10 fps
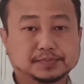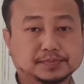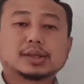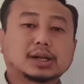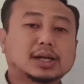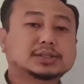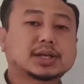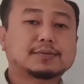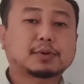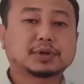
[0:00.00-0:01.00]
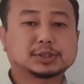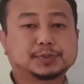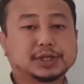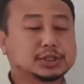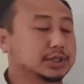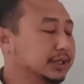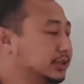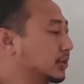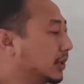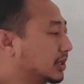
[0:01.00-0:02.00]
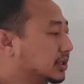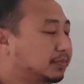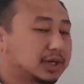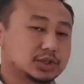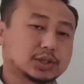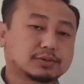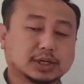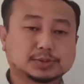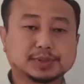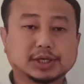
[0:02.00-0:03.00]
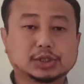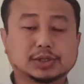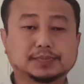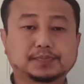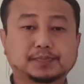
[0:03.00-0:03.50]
The last type of respiration is known as the partial respiration.